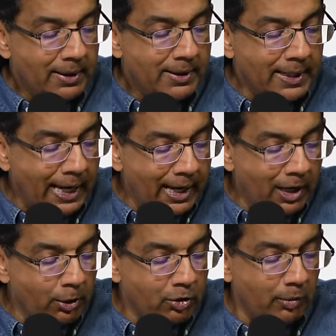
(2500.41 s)

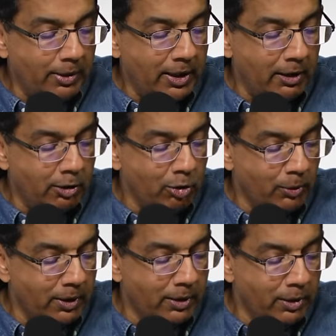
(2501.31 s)
now to be
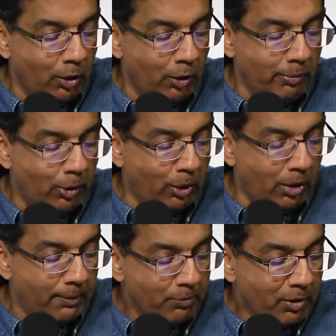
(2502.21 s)
endured no
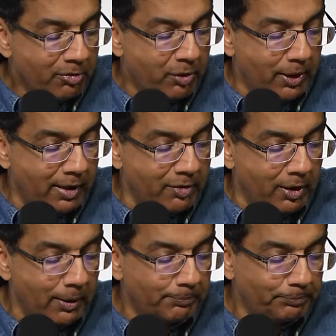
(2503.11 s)
more
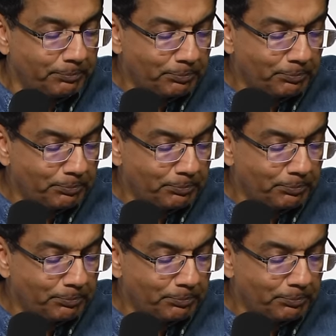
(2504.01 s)
forever.